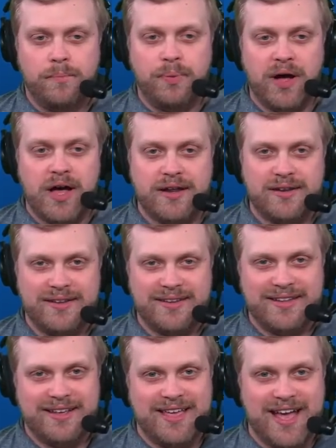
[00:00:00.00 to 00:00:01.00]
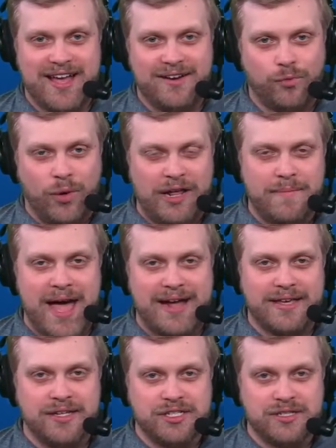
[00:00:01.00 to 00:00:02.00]
But, again, running
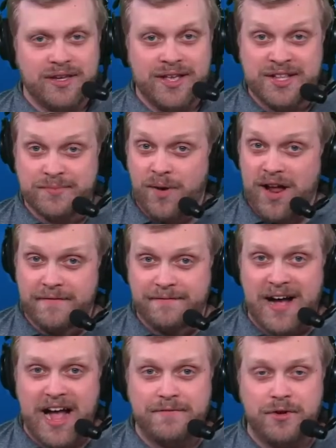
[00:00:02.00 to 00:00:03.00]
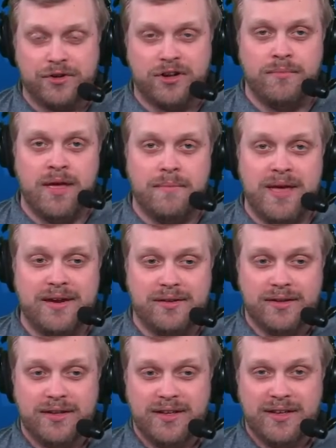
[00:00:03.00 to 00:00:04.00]
back is it's probably a five-year commitment.
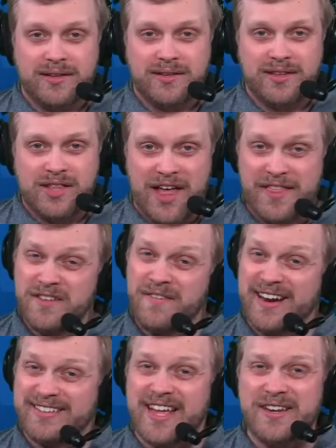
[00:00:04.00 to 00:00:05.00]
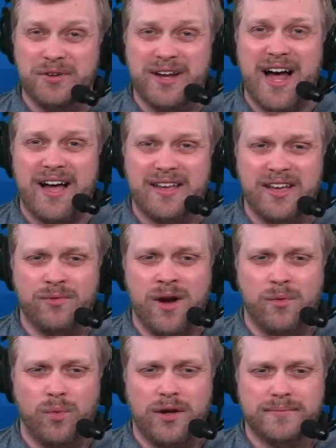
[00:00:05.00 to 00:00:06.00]
I think you find a ten-year guy in
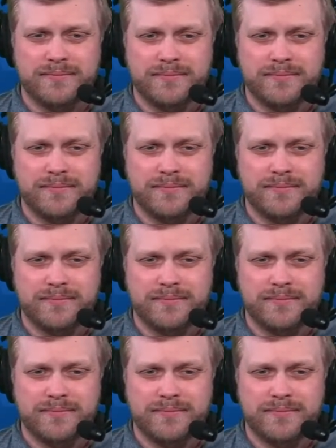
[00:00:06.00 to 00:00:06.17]
round one.